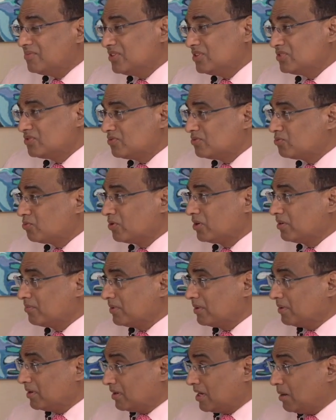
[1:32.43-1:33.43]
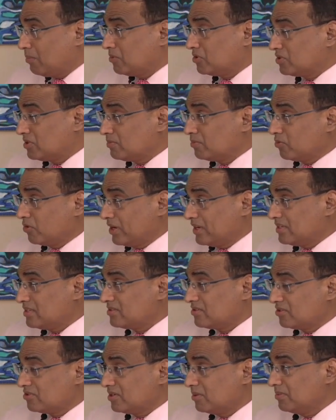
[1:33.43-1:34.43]
It's wearing a cumbersome brace.
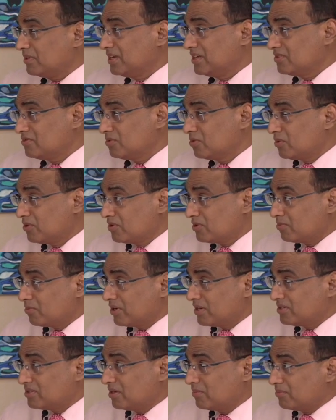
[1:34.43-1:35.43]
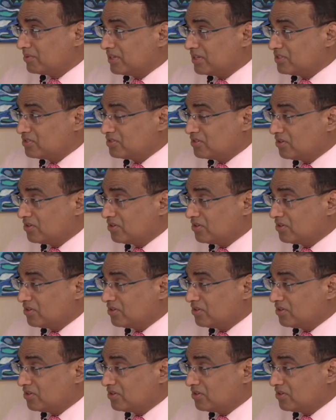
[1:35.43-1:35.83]
So some kids will wear the brace, some kids